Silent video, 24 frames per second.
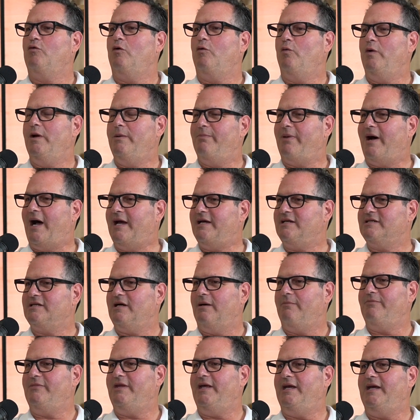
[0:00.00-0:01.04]
When we buy
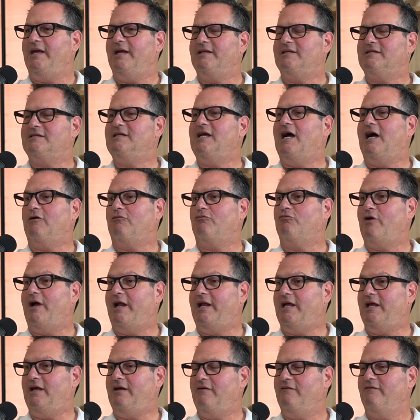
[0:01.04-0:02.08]
something, it's not
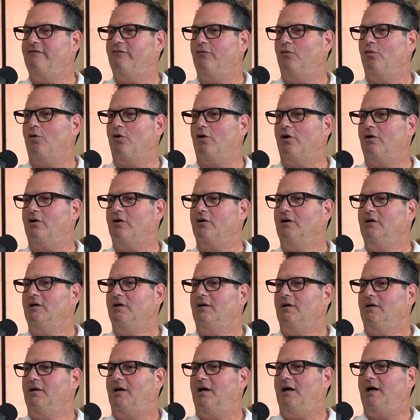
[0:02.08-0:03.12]
ready for
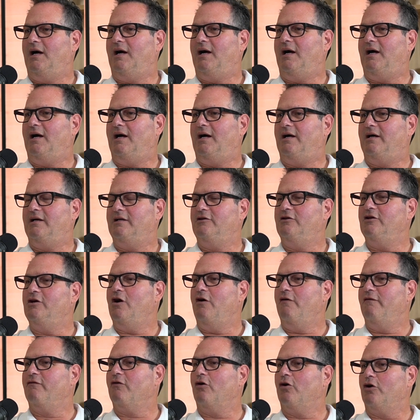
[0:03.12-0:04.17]
to
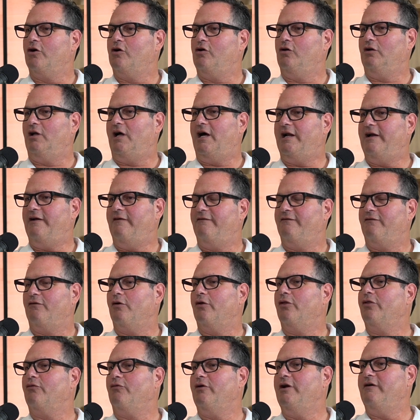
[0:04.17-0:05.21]
go vertical on it
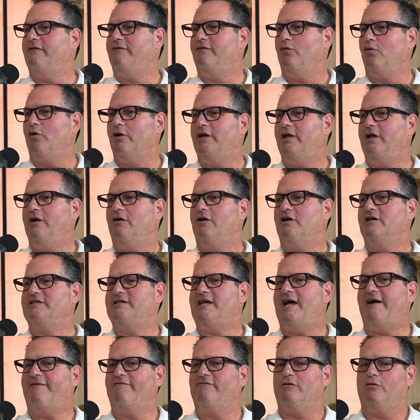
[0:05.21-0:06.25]
for 3 to 4 years
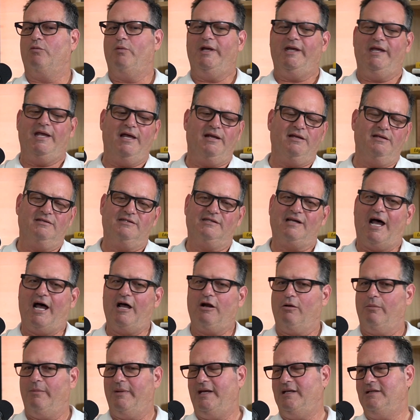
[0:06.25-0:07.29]
after we get
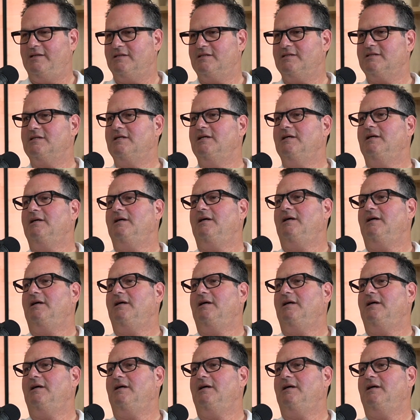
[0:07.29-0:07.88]
entitlements,